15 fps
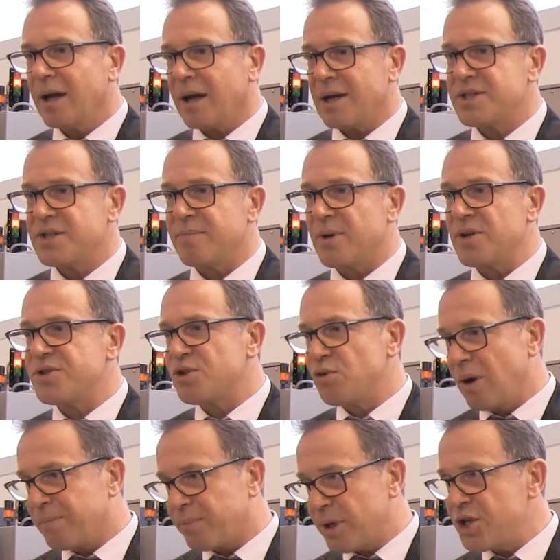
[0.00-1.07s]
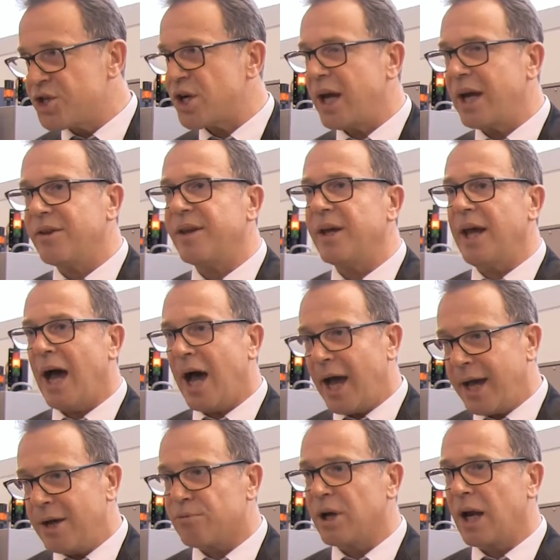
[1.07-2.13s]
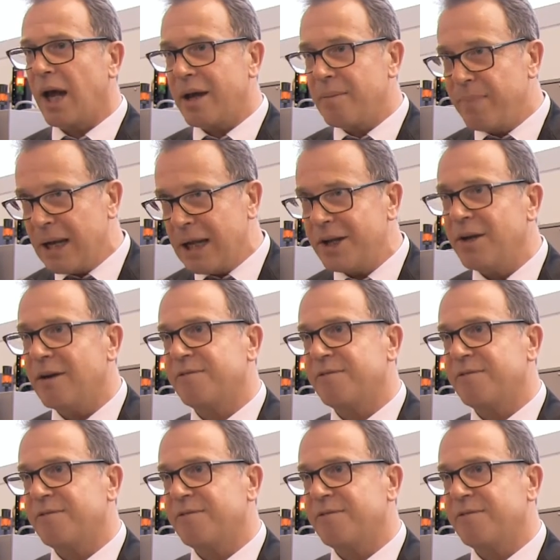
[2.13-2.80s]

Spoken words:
Customers do appreciate the high reliability